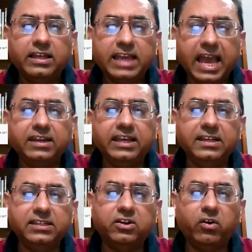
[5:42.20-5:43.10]
can
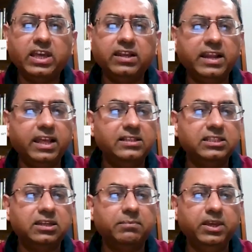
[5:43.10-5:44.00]
interlocking
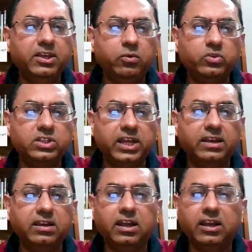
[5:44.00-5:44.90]
nails be used
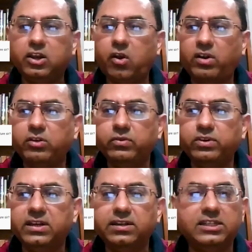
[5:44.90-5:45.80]
in
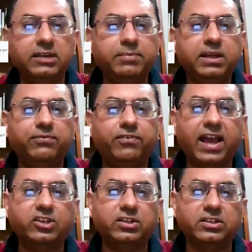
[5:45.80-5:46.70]
non-union tibial
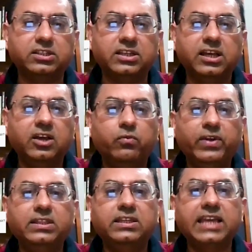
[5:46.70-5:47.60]
fractures
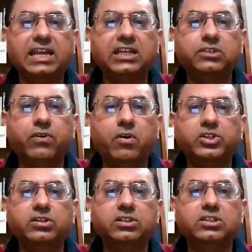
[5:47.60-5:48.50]
with callus
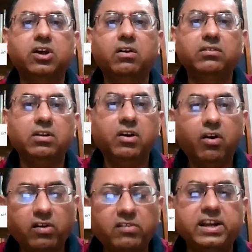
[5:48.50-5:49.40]
formations
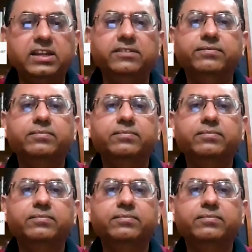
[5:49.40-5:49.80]
already?